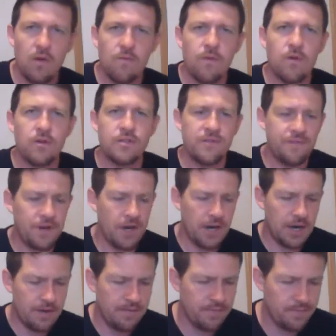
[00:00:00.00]
Verse
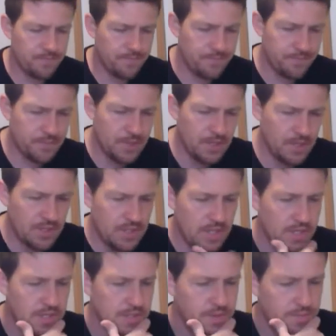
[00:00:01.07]
5, it
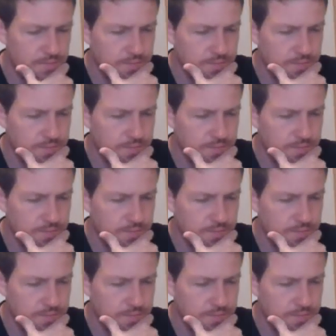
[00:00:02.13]
says,